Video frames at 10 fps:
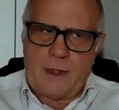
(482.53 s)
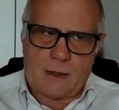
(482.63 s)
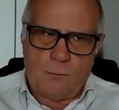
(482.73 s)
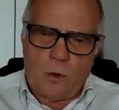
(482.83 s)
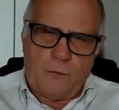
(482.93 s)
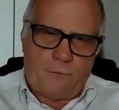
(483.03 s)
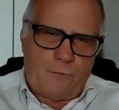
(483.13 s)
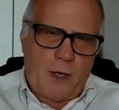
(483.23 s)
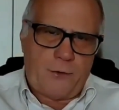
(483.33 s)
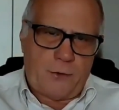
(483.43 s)
It's more the
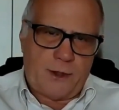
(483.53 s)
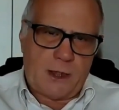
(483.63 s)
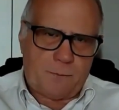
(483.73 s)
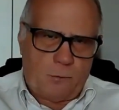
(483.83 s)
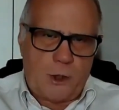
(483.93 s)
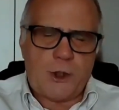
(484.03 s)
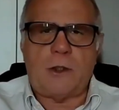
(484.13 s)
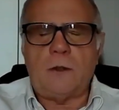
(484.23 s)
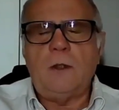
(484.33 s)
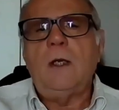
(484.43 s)
father, the
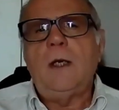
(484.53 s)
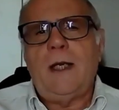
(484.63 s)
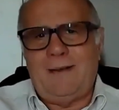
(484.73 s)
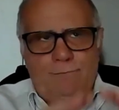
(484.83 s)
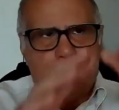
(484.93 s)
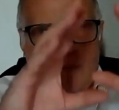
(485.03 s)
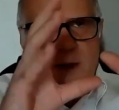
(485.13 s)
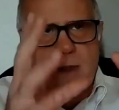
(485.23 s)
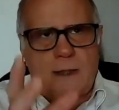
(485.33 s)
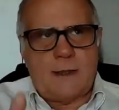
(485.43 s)
inspirational,
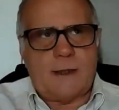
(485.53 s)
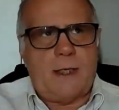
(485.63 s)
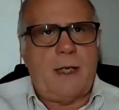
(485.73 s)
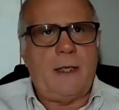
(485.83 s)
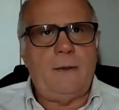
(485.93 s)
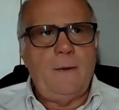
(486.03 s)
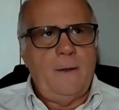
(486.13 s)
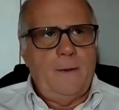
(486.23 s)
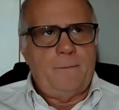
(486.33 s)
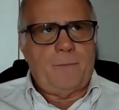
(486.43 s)
let's say,
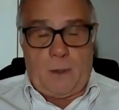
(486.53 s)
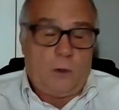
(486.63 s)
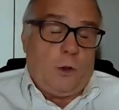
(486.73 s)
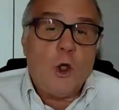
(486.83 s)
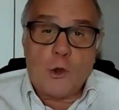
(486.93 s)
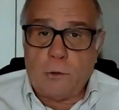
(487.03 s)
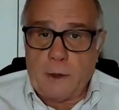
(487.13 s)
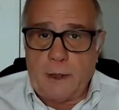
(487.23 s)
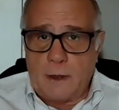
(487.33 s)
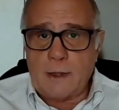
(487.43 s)

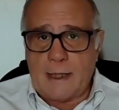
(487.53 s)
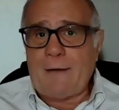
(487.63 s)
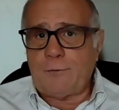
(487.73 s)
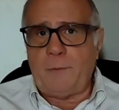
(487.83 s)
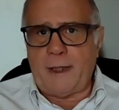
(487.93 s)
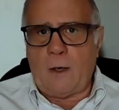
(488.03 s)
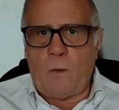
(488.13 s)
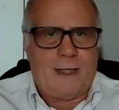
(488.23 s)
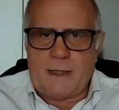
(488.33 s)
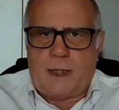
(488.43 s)
usually, it doesn't have to be
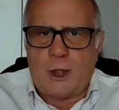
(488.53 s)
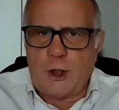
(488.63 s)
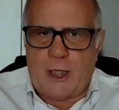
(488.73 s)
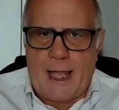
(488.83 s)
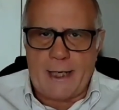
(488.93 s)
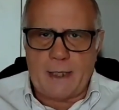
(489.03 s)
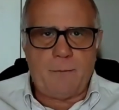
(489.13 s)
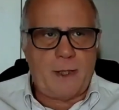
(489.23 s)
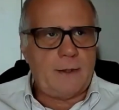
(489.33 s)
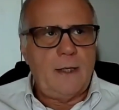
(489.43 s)
that way. It's not in
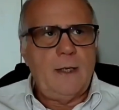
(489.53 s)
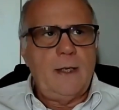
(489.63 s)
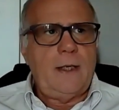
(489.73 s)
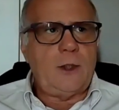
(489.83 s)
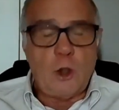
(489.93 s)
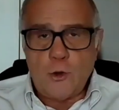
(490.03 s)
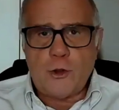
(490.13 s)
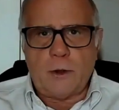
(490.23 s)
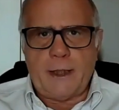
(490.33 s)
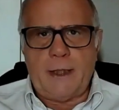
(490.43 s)
genetic, but
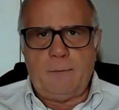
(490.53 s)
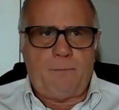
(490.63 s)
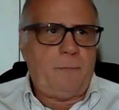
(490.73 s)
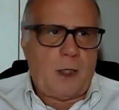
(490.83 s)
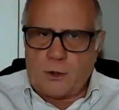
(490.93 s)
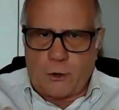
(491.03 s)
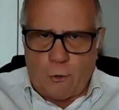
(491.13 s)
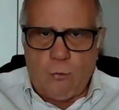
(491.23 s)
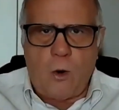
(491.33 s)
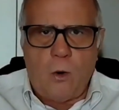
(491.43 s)
usually because
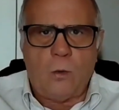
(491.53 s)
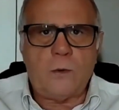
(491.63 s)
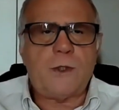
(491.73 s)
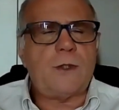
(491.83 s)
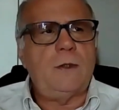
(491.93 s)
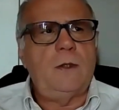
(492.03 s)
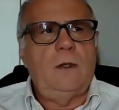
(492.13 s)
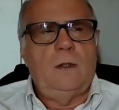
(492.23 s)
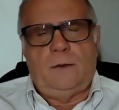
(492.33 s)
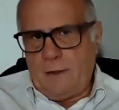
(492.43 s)
of the roles,
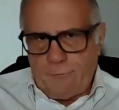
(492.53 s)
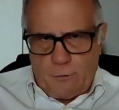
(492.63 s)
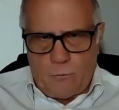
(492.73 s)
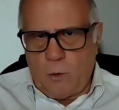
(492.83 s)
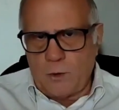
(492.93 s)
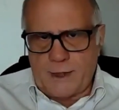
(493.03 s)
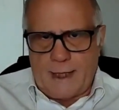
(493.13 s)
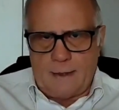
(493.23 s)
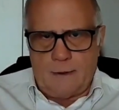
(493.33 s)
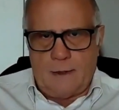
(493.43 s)
different
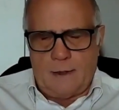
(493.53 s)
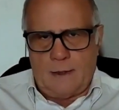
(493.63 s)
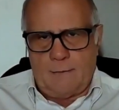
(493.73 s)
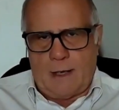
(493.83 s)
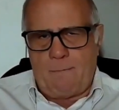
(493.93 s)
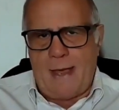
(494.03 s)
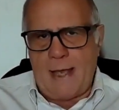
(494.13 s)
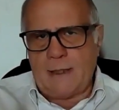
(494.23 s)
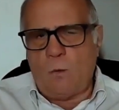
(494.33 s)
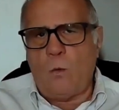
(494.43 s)
roles that a
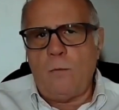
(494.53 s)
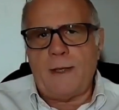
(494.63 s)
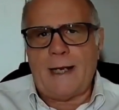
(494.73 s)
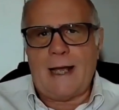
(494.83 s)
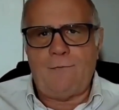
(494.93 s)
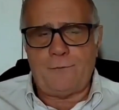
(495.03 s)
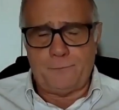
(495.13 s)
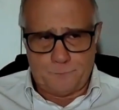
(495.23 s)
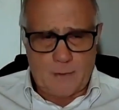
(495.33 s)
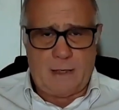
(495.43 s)
man and a woman
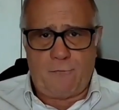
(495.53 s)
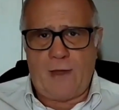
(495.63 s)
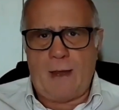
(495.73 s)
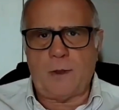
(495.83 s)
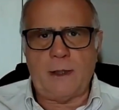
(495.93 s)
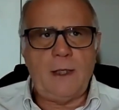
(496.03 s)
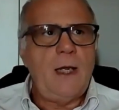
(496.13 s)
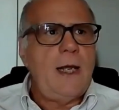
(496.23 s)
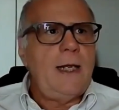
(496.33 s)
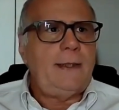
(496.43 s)
have in a
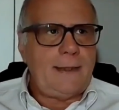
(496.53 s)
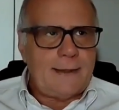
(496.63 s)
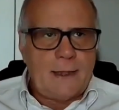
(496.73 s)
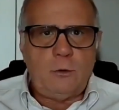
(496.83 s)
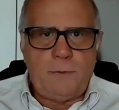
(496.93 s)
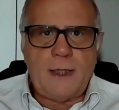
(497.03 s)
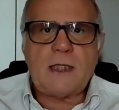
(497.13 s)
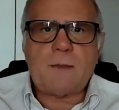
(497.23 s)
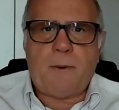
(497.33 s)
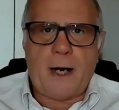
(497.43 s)
family, they tend to
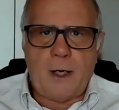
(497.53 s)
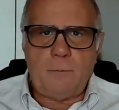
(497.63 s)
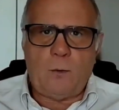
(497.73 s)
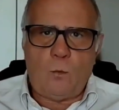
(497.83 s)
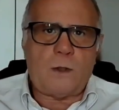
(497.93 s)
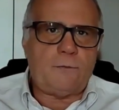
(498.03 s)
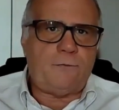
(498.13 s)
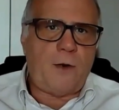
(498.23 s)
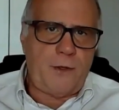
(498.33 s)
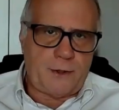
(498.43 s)
be inspired by what
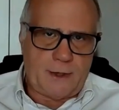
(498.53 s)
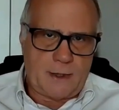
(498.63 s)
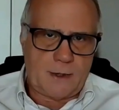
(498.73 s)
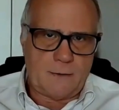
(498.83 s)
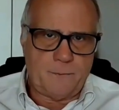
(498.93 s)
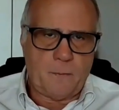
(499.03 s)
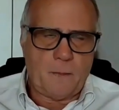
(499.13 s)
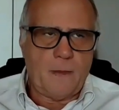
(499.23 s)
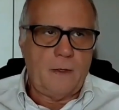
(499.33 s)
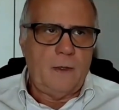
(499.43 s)
the father does,
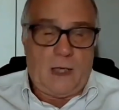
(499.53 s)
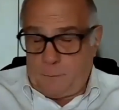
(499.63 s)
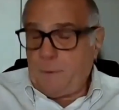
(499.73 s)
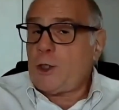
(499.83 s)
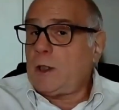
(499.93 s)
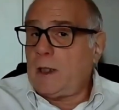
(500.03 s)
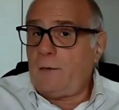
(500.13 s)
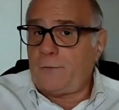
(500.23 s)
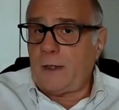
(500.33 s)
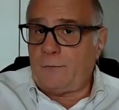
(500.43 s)

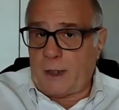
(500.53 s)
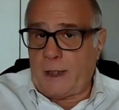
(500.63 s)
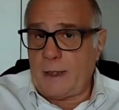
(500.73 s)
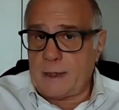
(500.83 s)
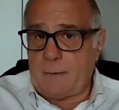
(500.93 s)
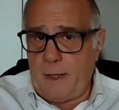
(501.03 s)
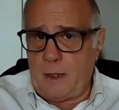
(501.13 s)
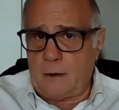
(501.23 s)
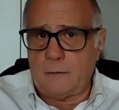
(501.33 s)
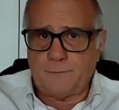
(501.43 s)
especially if the kid is a
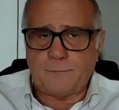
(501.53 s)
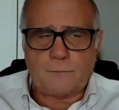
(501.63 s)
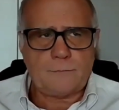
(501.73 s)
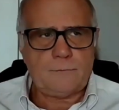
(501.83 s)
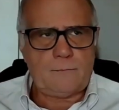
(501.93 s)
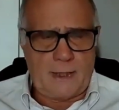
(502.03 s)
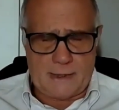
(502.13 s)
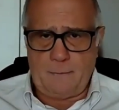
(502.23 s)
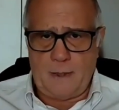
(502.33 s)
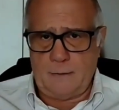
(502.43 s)
male,
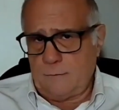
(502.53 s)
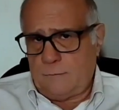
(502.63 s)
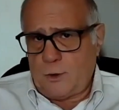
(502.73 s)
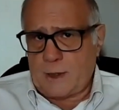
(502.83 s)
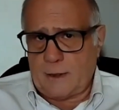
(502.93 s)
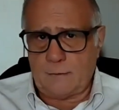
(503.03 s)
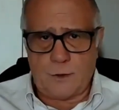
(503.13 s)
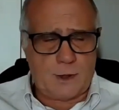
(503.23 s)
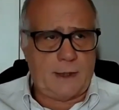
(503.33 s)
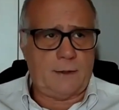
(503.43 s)
just
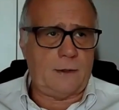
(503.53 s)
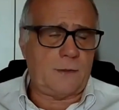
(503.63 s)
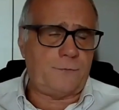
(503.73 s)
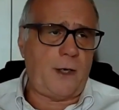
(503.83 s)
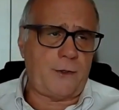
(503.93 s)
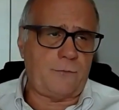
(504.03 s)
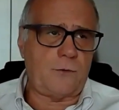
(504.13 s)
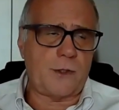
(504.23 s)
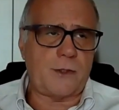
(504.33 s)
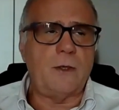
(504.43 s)
like his father,
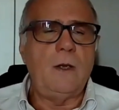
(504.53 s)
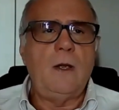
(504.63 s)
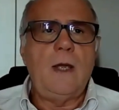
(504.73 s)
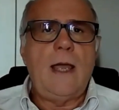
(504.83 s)
of course.